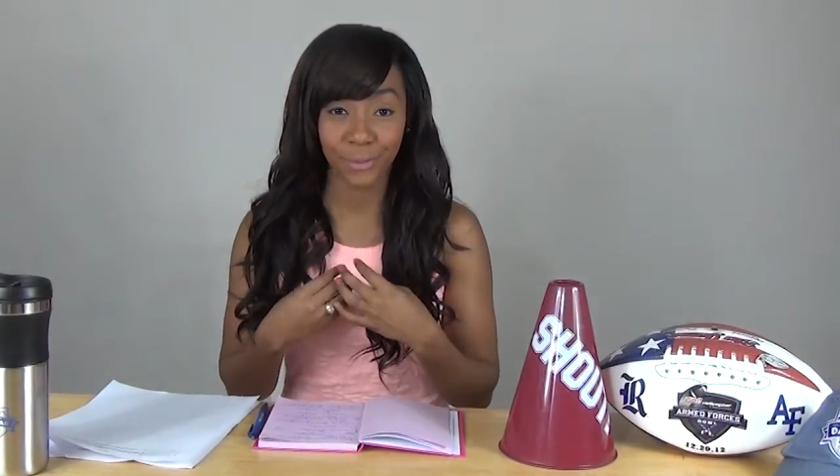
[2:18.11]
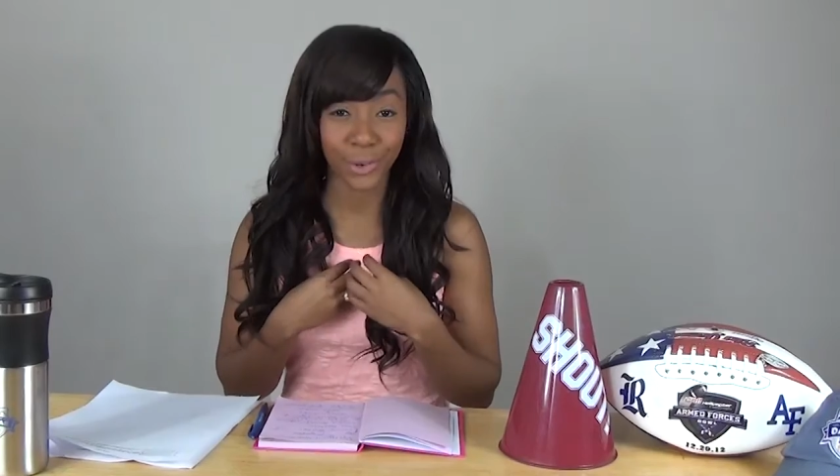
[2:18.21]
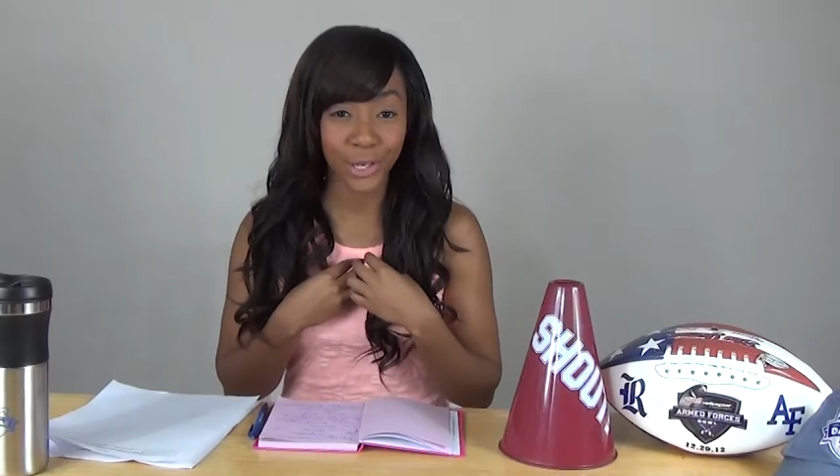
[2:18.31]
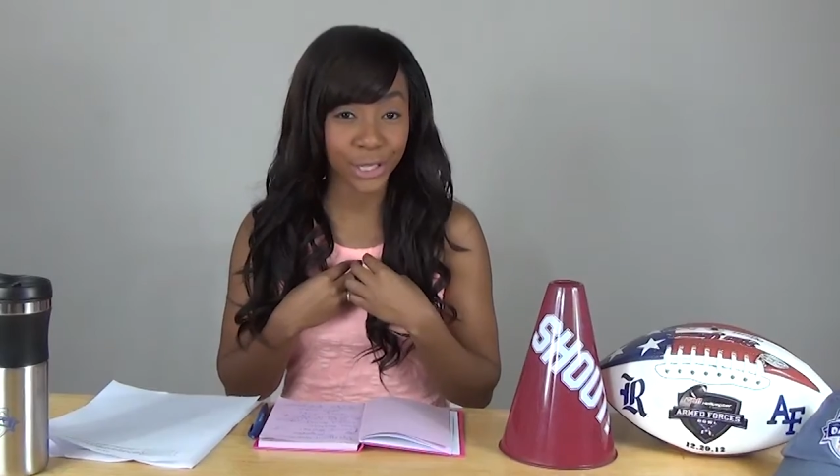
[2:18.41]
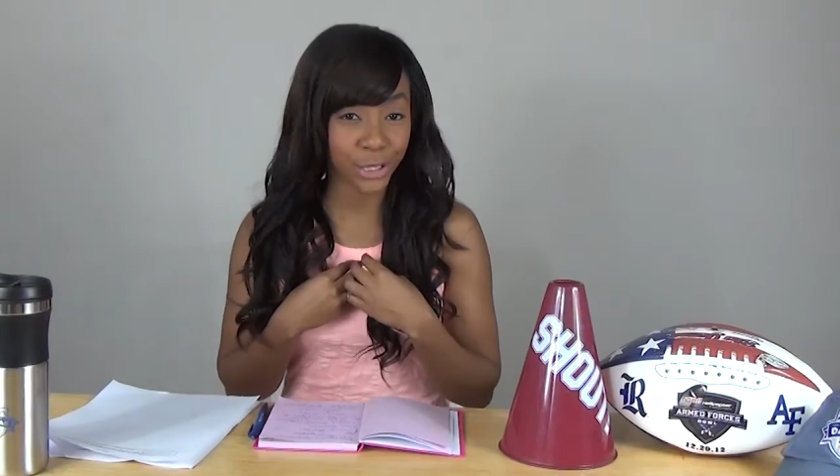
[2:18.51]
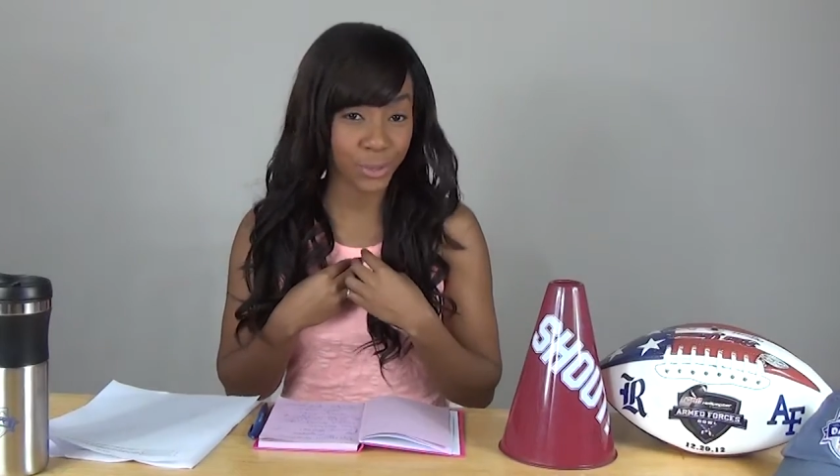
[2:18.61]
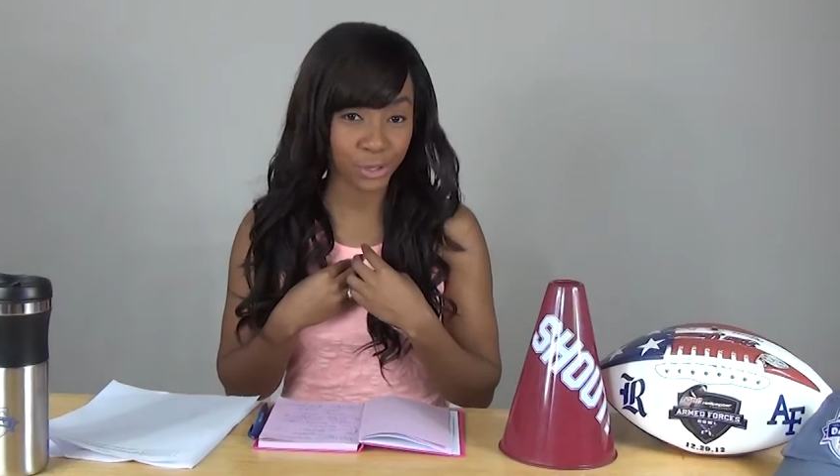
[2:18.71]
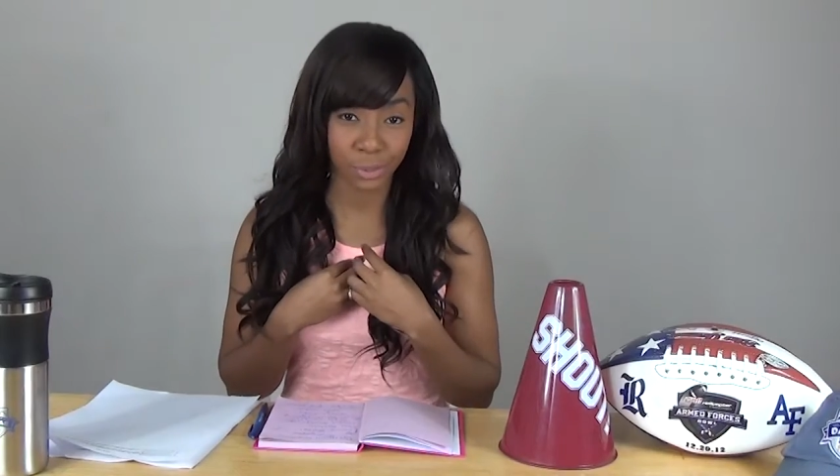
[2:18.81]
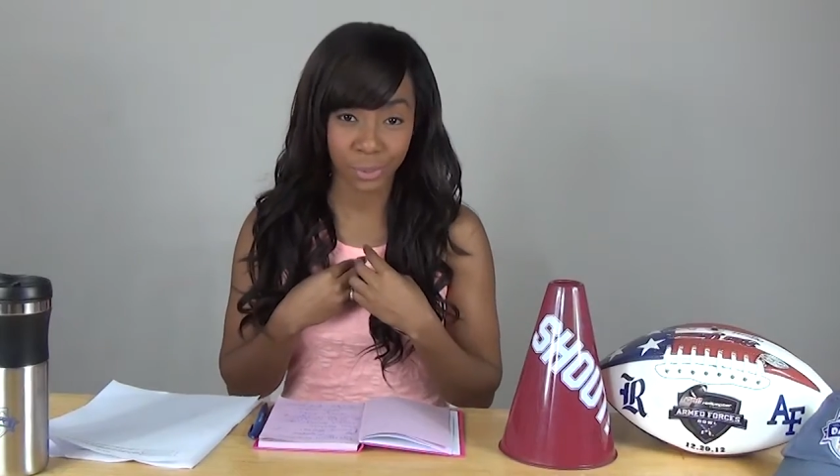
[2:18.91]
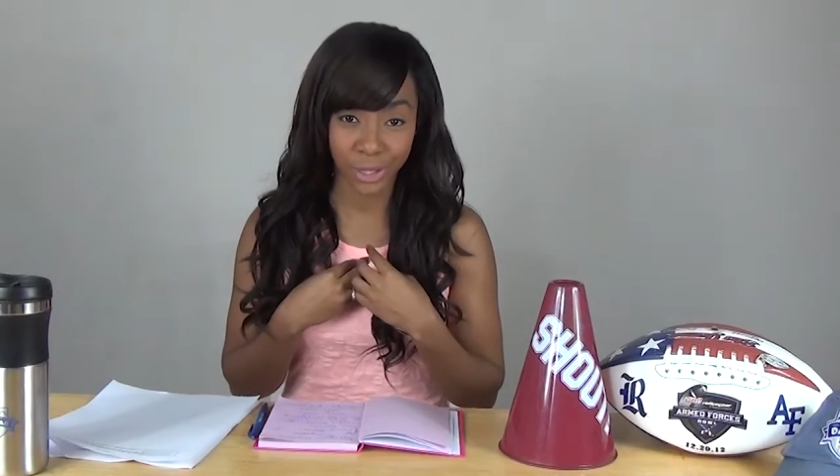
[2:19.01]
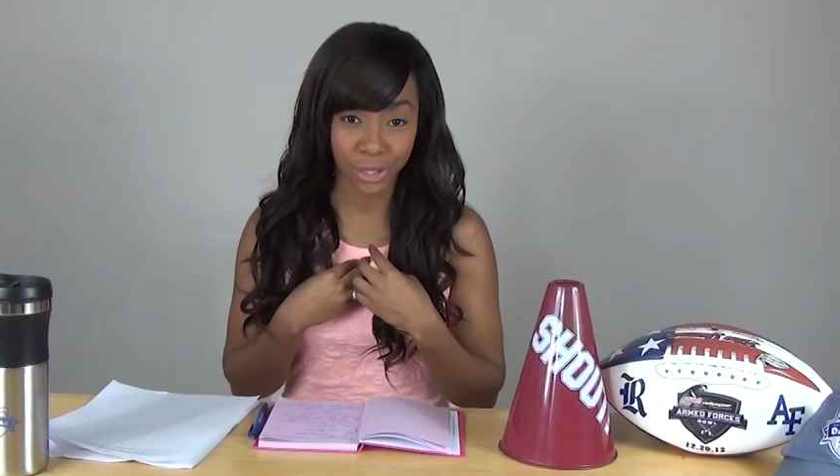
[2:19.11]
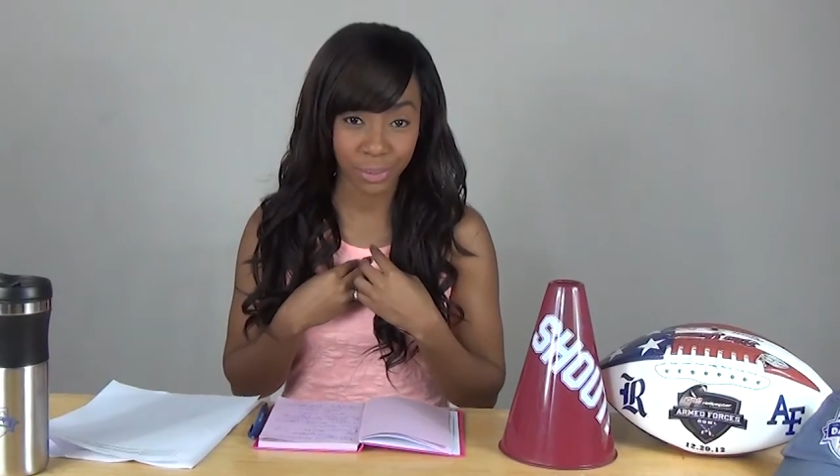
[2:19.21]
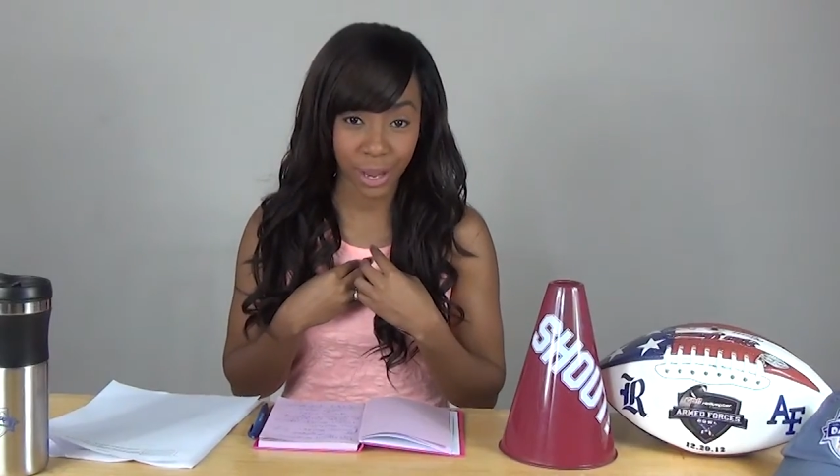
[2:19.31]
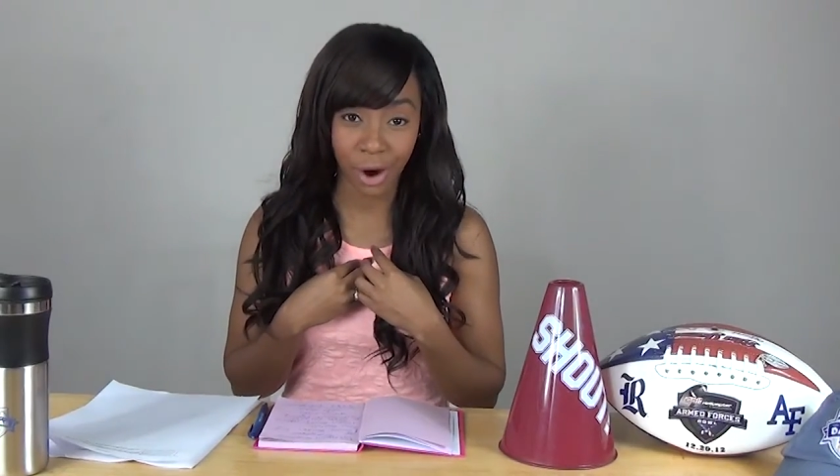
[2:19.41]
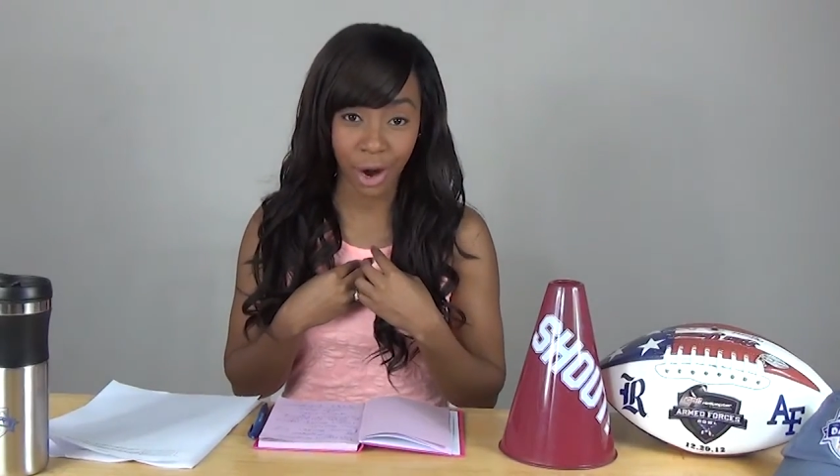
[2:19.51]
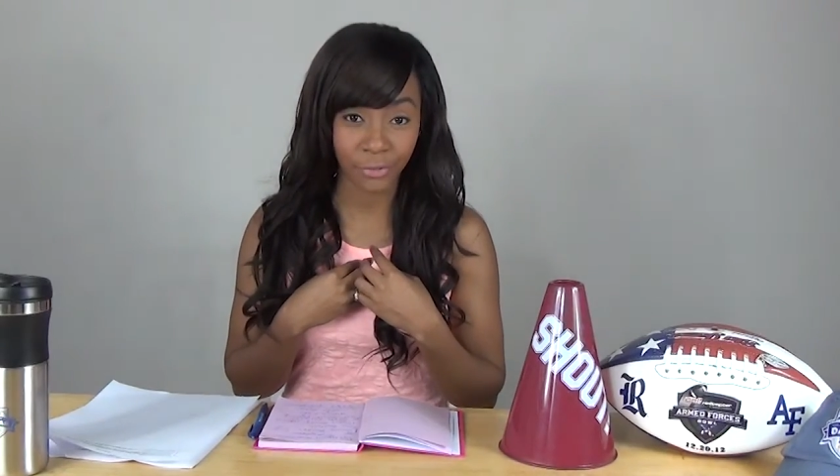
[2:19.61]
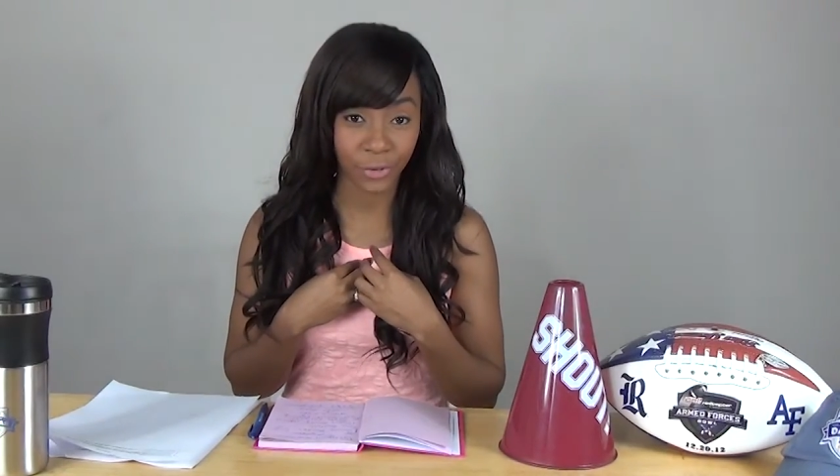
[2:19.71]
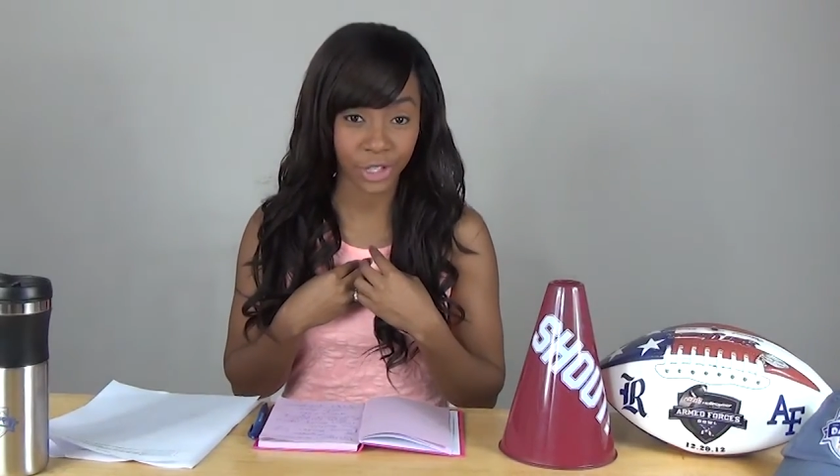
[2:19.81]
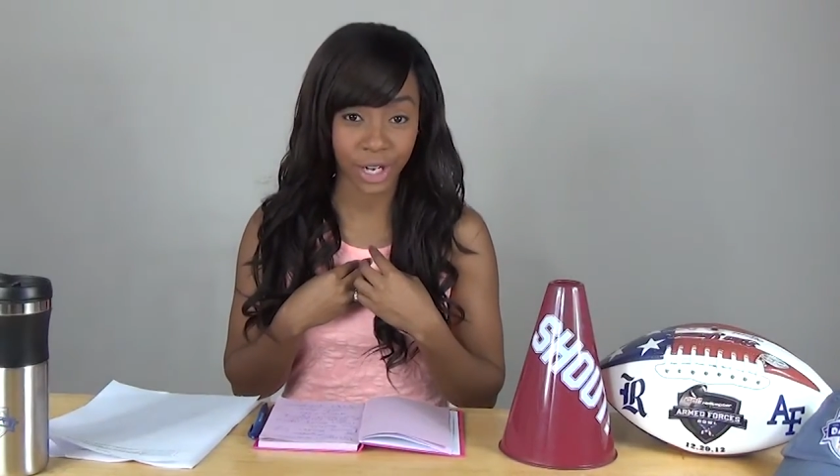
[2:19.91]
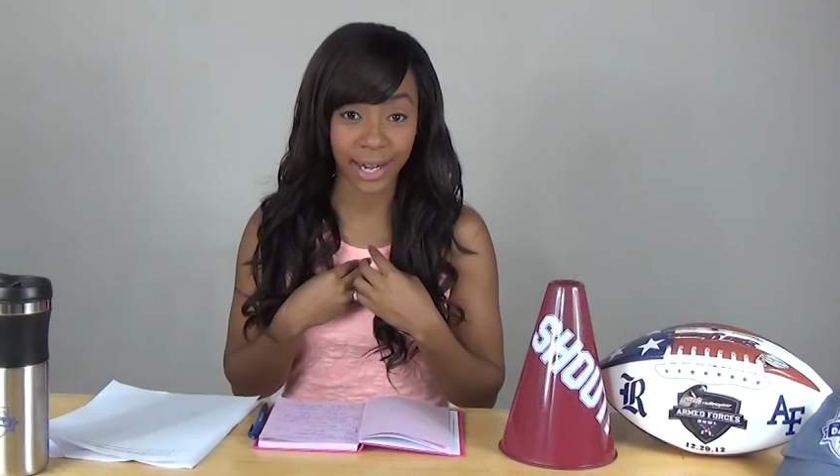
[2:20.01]
really special place in my heart
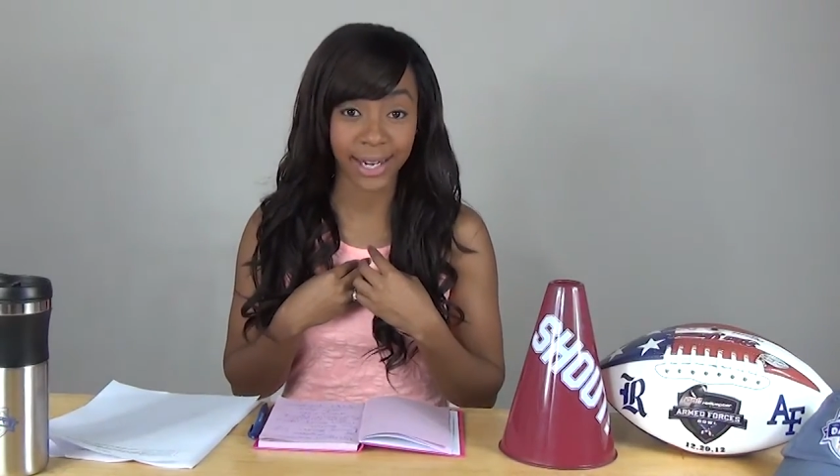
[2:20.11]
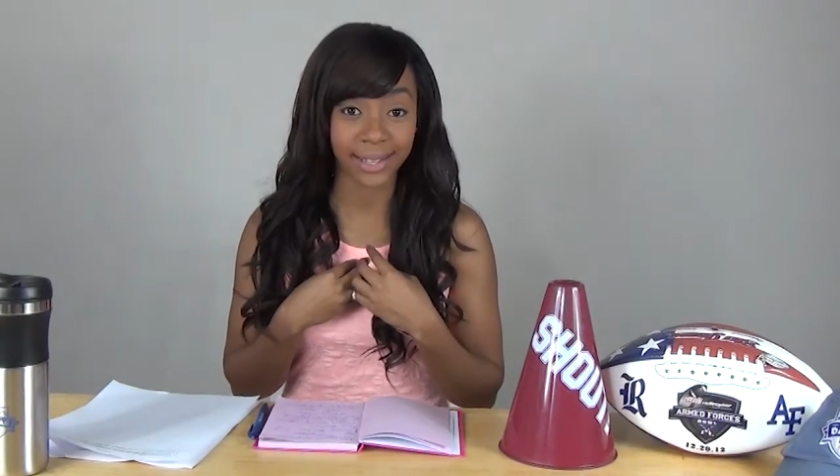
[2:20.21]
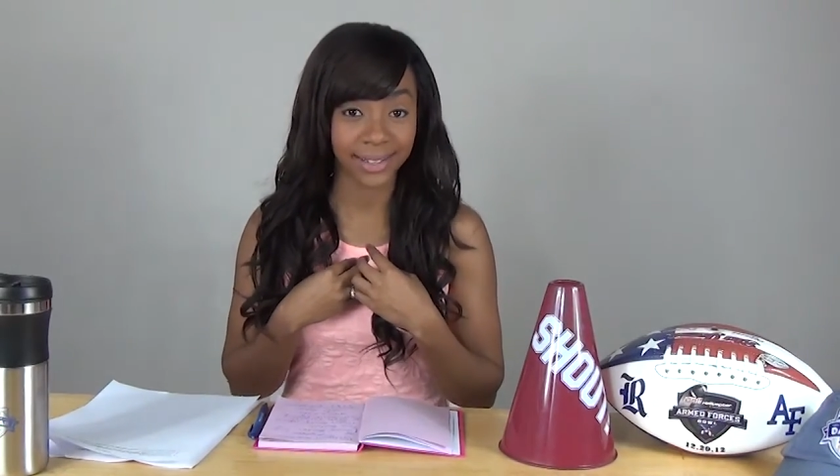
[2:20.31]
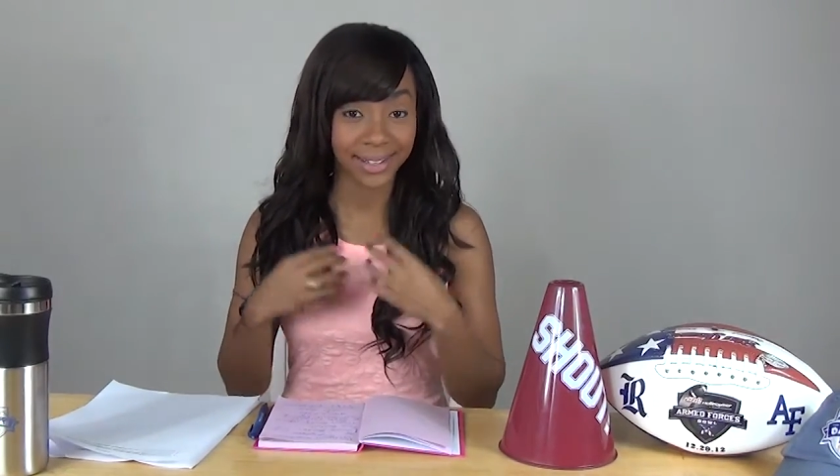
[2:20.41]
for Johnny.